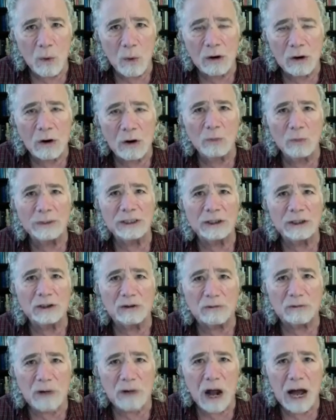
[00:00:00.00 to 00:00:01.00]
always
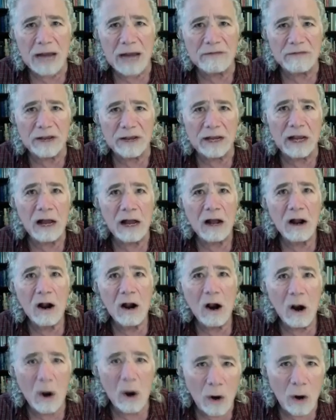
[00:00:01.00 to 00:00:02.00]
driving
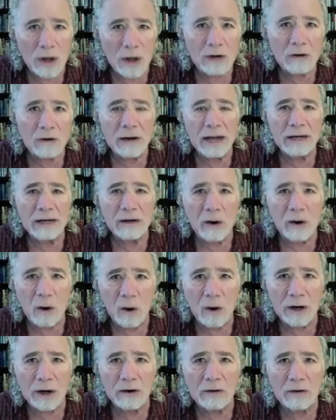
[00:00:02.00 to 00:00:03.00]
harder and
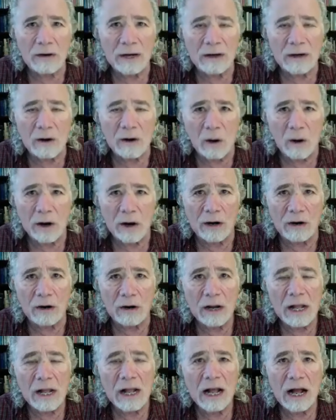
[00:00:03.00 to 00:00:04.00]
harder and harder.
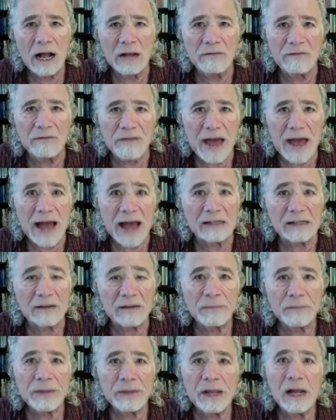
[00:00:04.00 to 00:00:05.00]
In fact,
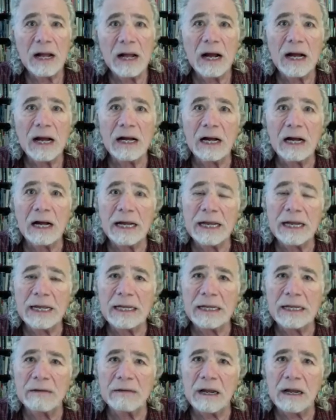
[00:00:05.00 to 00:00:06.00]

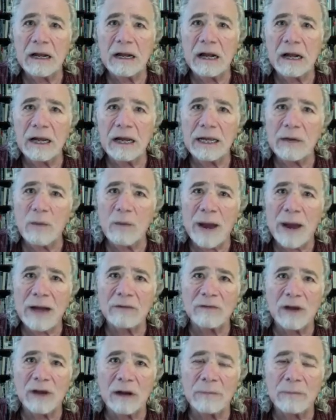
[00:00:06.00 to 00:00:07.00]
he
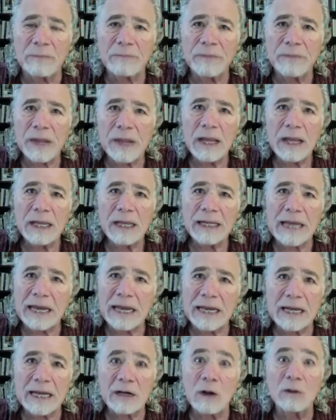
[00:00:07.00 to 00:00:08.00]
wound up
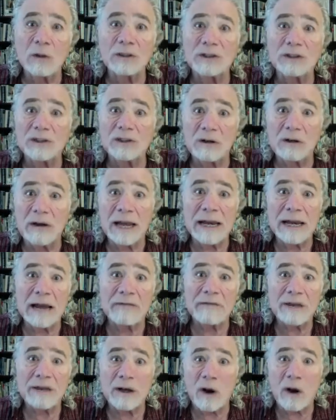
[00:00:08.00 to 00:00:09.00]
getting an ulcer and
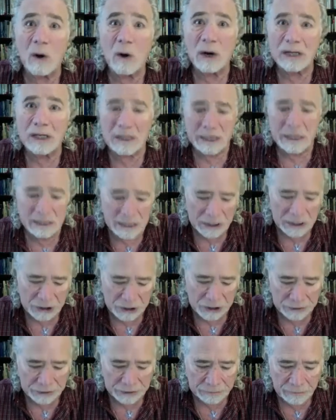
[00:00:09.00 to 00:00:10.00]
having a heart
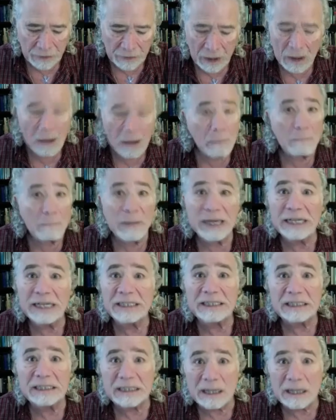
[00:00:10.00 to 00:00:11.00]
condition, but he
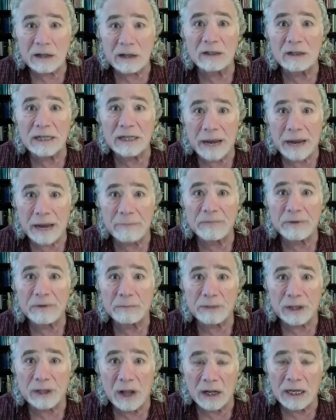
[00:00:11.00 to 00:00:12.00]
still kept
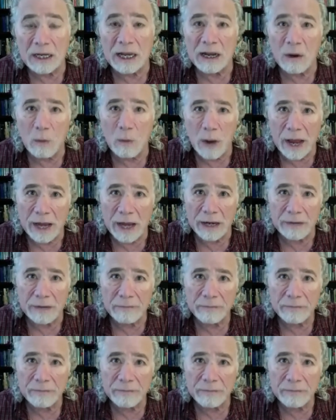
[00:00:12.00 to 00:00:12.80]
plugging away.